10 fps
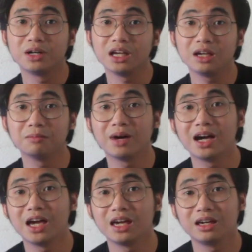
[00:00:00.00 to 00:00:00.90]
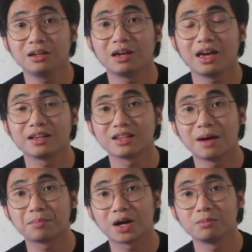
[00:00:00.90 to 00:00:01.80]
bring my
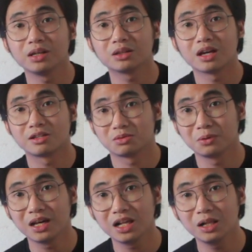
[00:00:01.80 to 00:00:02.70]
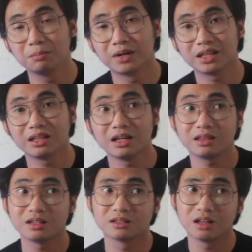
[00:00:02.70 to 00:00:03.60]
exam permit as well, but
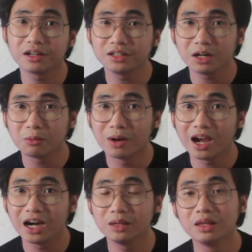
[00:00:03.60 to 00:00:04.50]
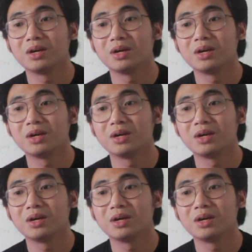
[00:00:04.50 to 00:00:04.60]
it is not required.